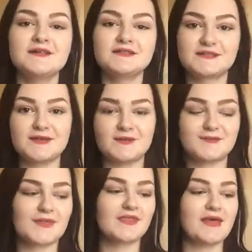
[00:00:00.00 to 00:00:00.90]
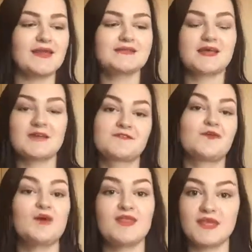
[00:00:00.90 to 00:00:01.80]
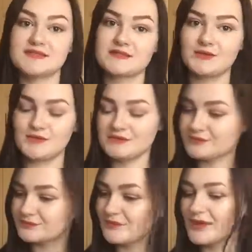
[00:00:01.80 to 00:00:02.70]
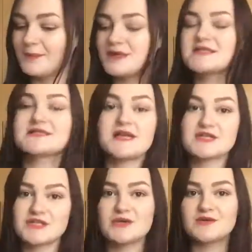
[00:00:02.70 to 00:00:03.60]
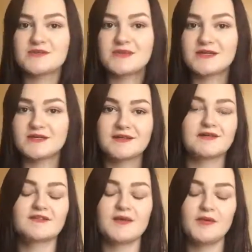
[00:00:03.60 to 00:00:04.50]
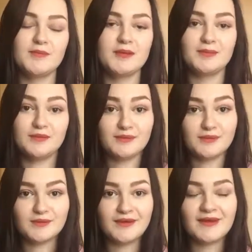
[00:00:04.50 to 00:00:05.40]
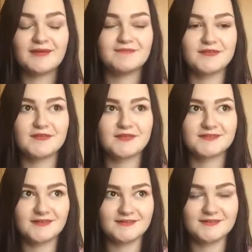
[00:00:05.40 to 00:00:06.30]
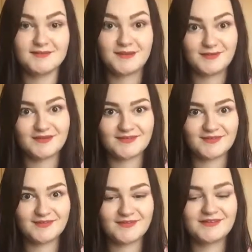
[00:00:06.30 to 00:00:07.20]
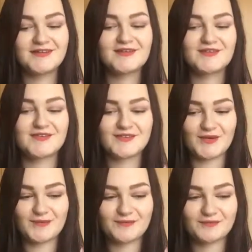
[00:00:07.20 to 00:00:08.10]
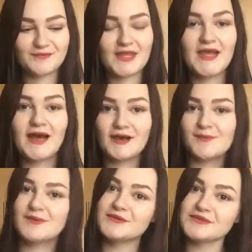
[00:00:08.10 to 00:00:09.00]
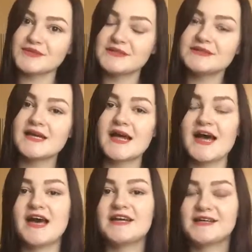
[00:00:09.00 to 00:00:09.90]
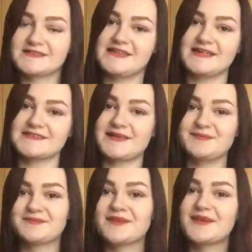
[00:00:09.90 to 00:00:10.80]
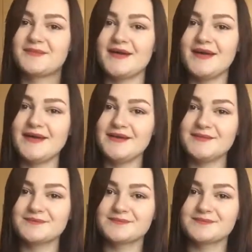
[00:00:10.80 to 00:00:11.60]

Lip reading: So, that is it for this haul. But stay tuned because there will be a Boohoo haul and I'm very excited about this haul. So, I hope you enjoyed and I'll see you next time. Bye!